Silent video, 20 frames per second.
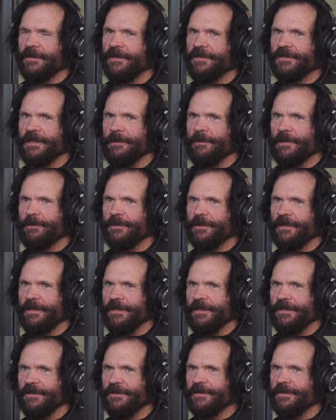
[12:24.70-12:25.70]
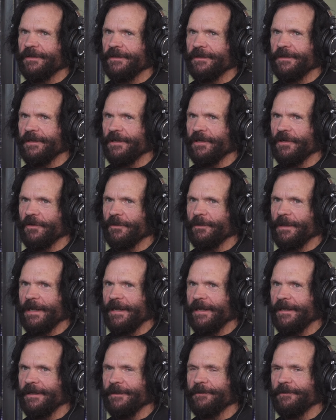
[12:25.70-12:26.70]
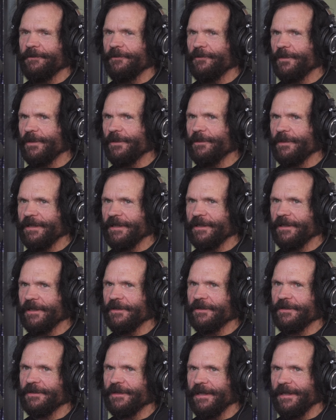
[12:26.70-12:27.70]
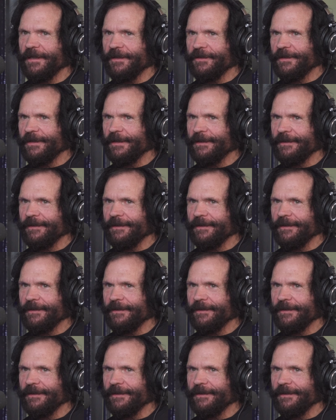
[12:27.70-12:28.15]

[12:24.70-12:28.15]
The Summer Breeze, by, what do you call those guys?